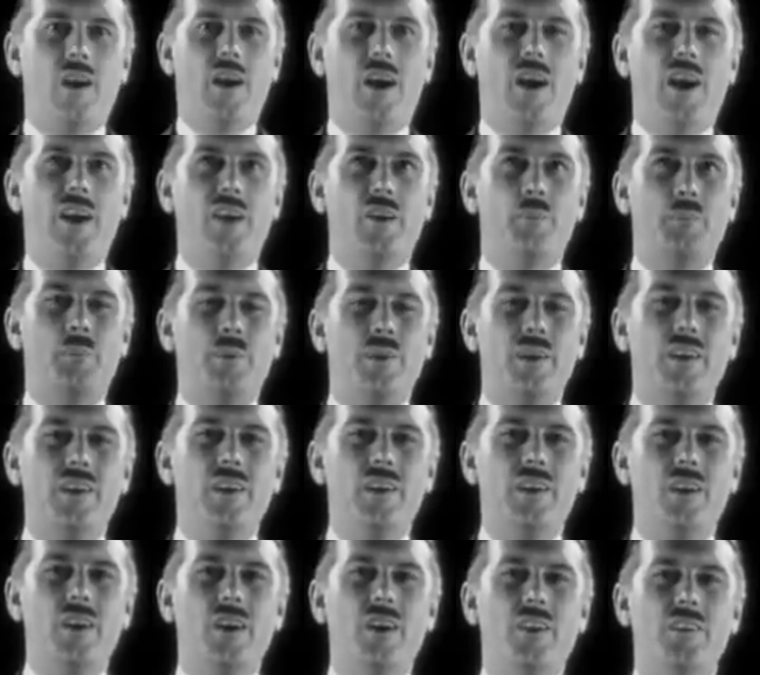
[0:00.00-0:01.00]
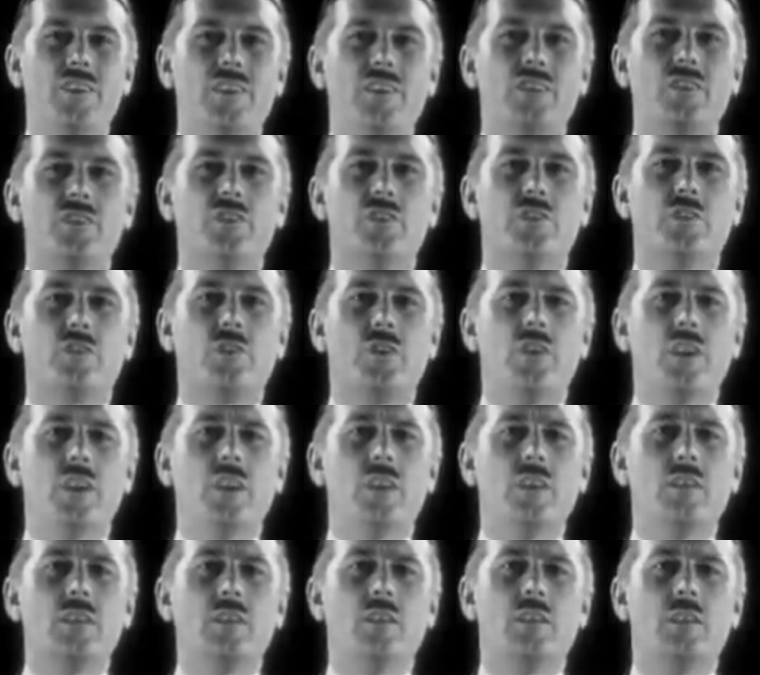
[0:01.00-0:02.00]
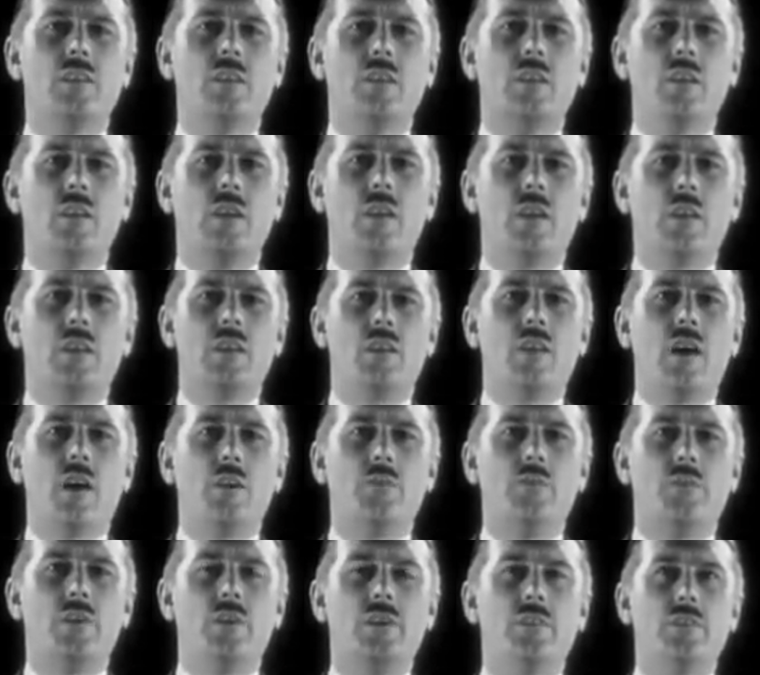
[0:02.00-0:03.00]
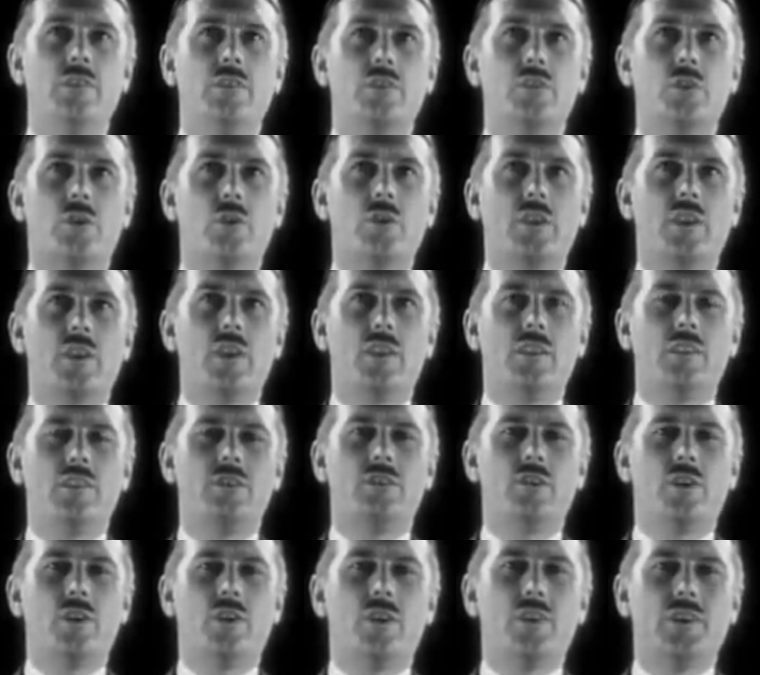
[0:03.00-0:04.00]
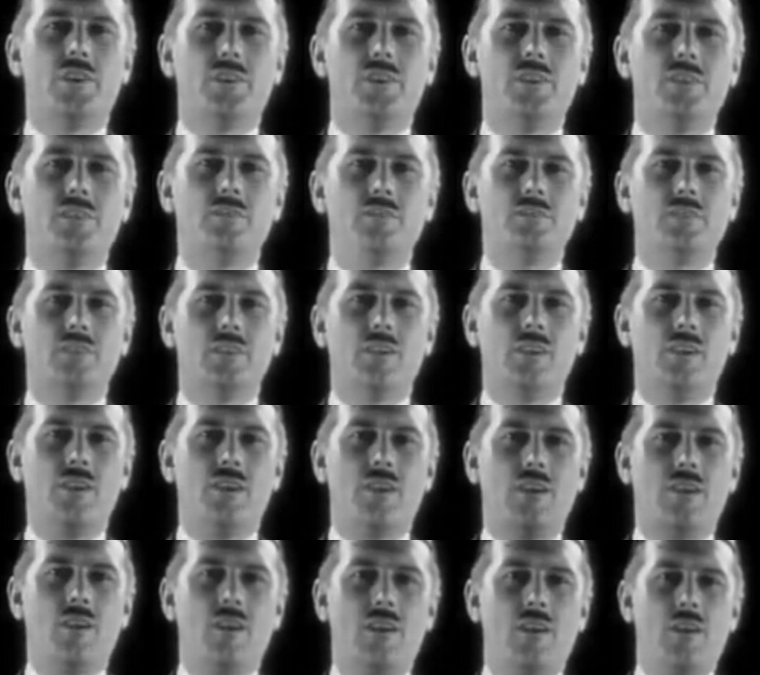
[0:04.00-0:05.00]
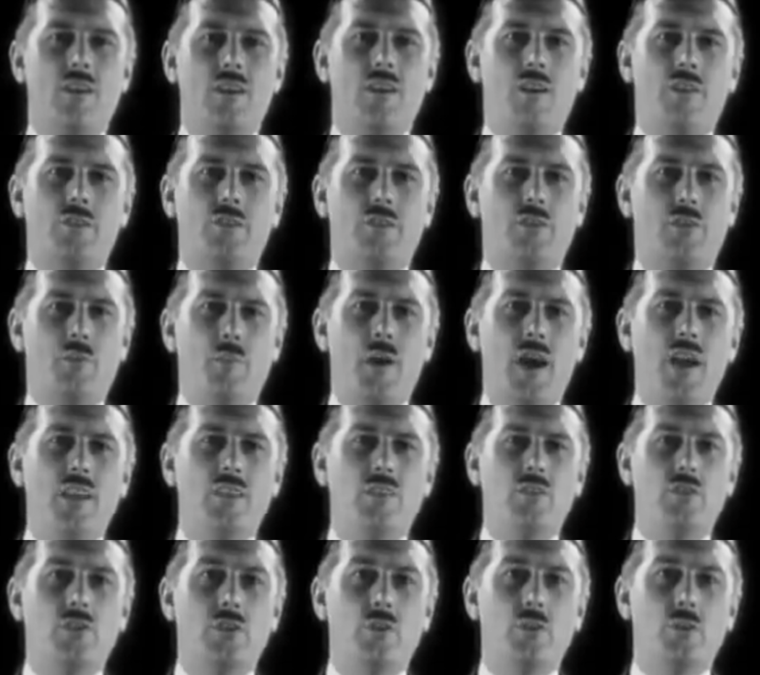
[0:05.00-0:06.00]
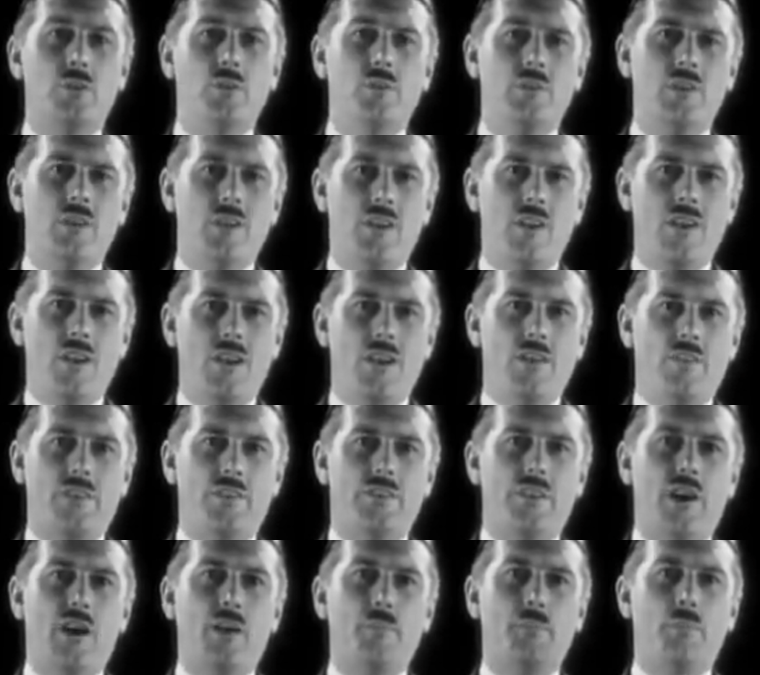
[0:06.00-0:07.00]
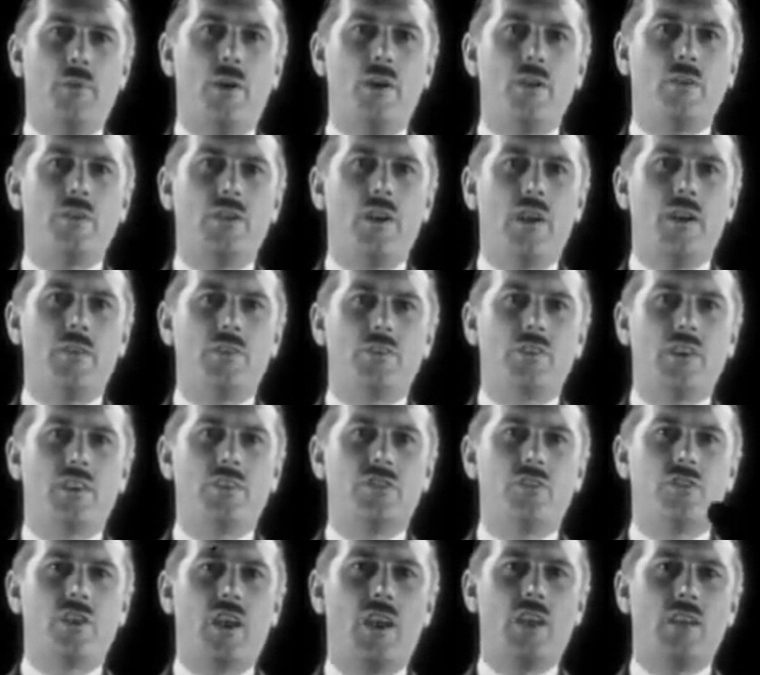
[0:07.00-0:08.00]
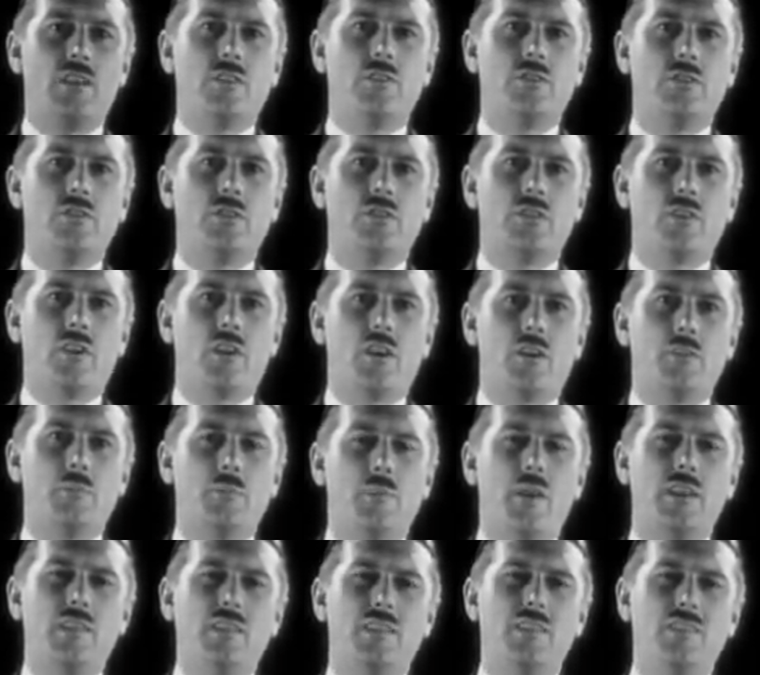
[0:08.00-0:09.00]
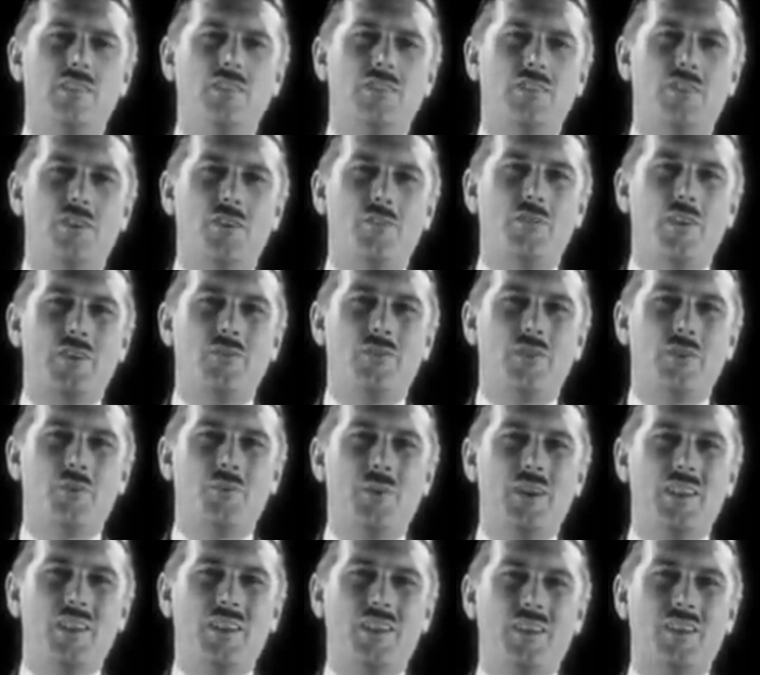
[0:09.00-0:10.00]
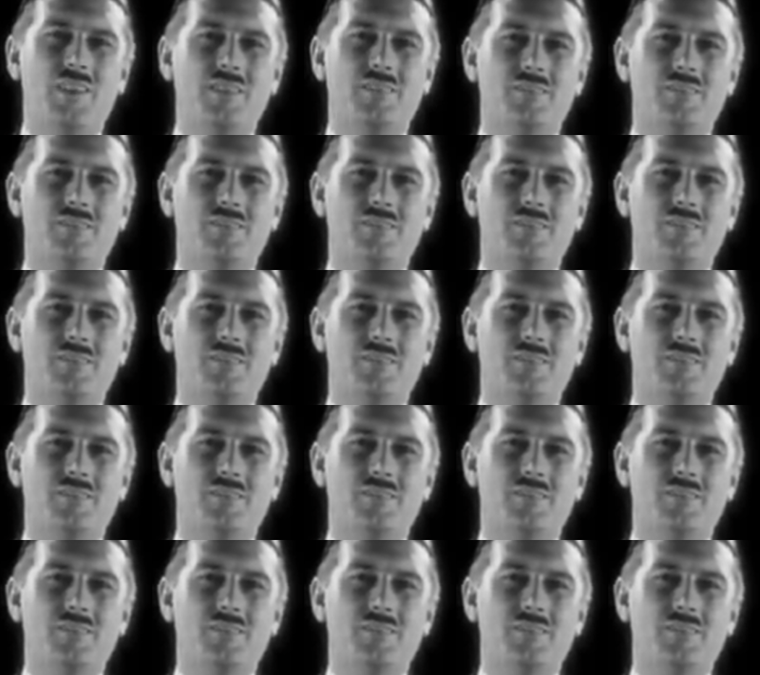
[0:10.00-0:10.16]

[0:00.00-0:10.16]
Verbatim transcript: I appear on this screen in our first talkie editorial to remind you that our programs are changed on Mondays of every week.